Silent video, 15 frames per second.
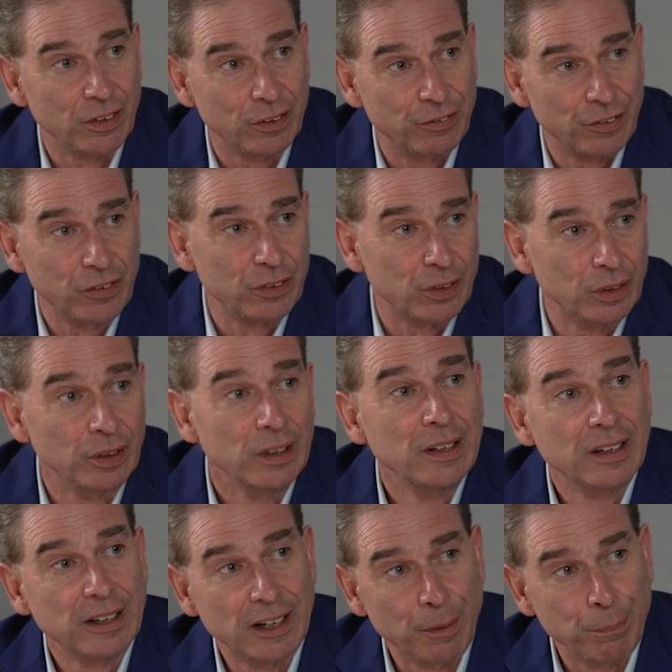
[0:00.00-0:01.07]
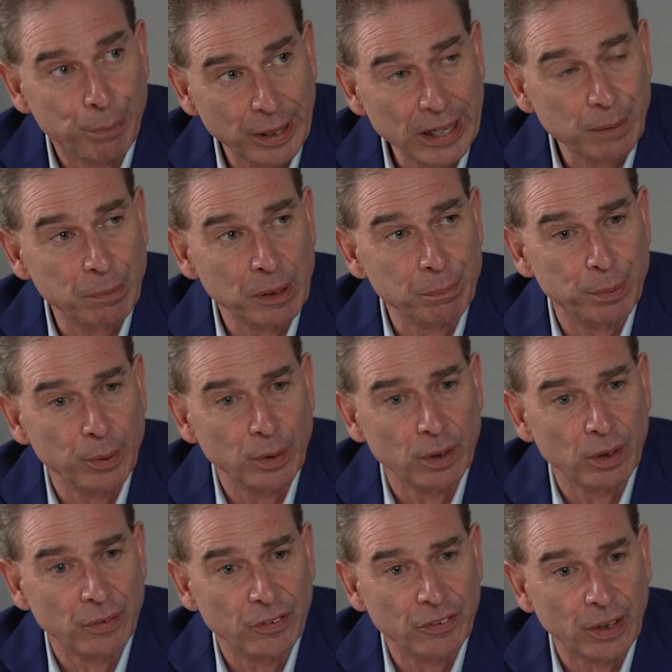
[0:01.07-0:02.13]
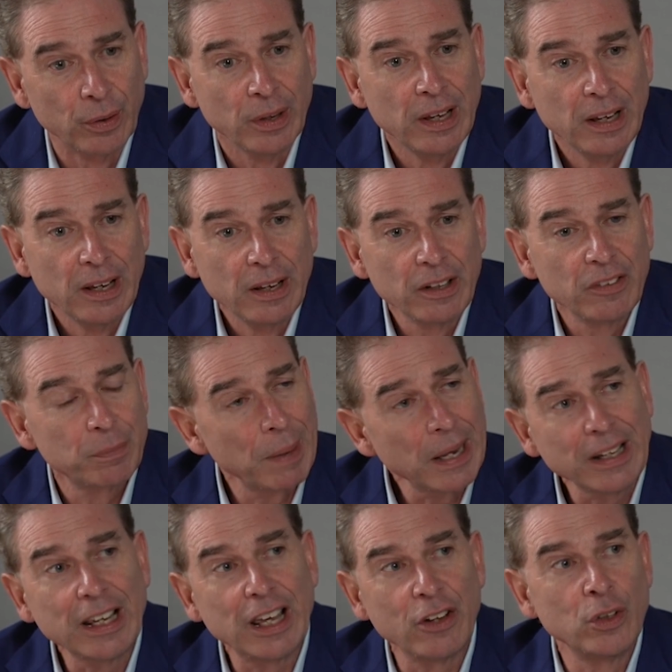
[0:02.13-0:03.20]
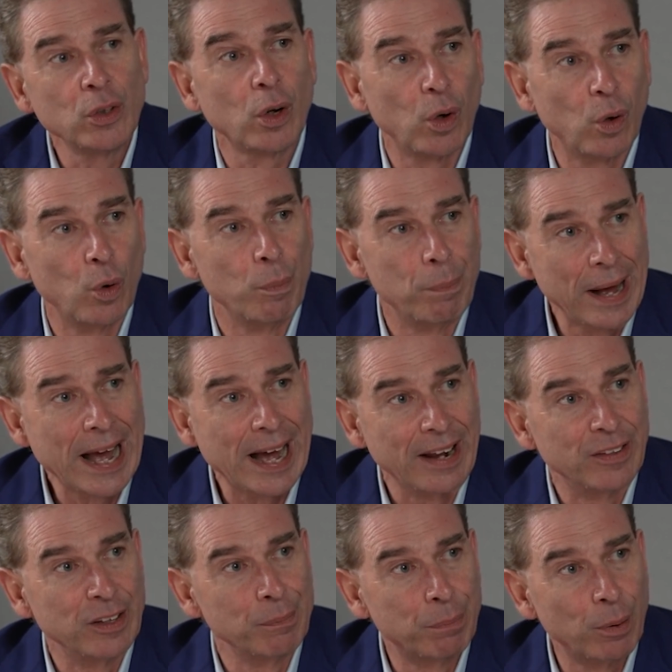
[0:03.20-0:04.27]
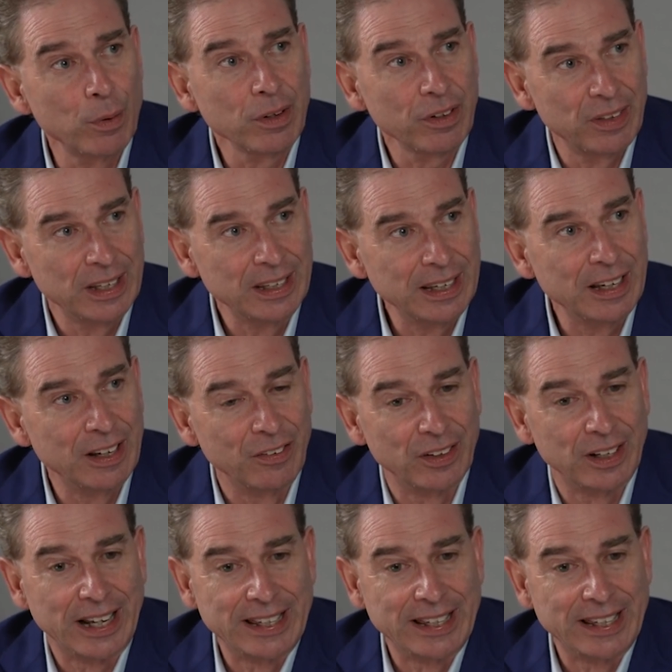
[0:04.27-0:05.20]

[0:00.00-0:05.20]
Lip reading: There's a fiscal brake being put on. So spending is not all bad. The important thing is that,